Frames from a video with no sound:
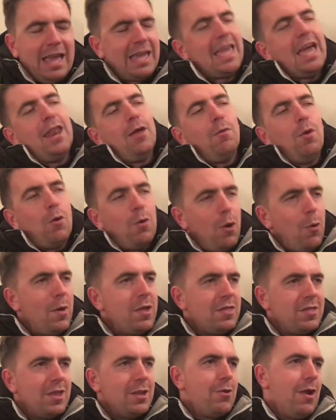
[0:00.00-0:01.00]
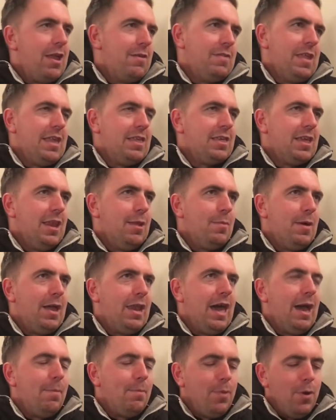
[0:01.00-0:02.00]
Again, I won't go into great detail
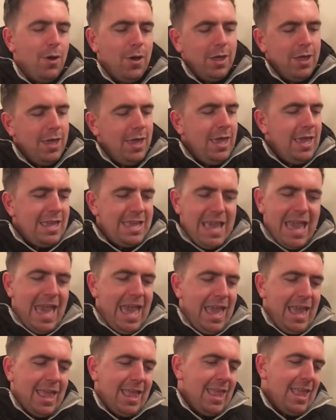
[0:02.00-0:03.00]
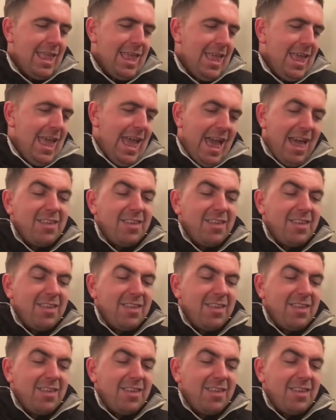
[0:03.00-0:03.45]
about that, but that's a start.